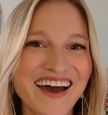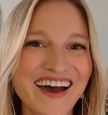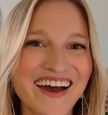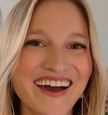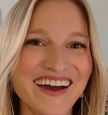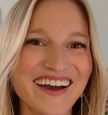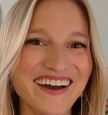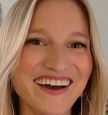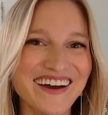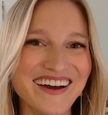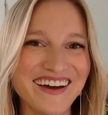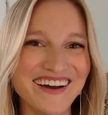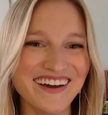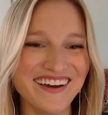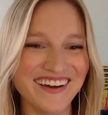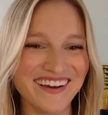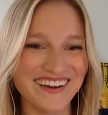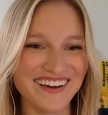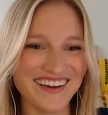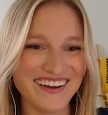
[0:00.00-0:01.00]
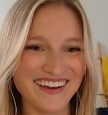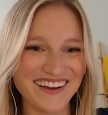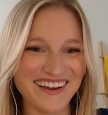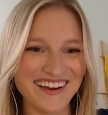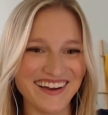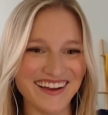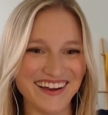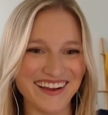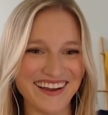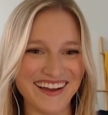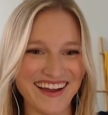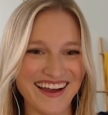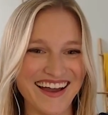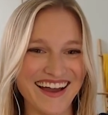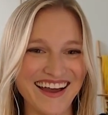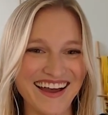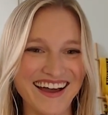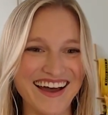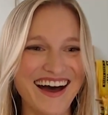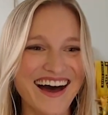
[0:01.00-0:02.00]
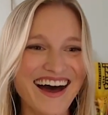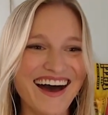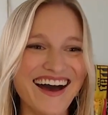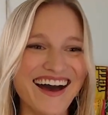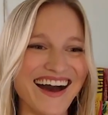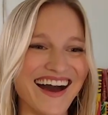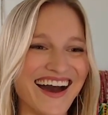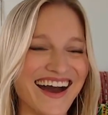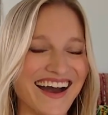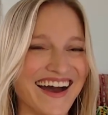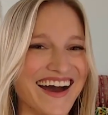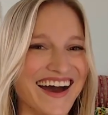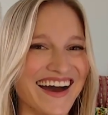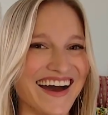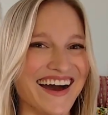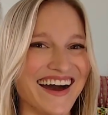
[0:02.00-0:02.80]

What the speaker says: No words are spoken by the person on screen.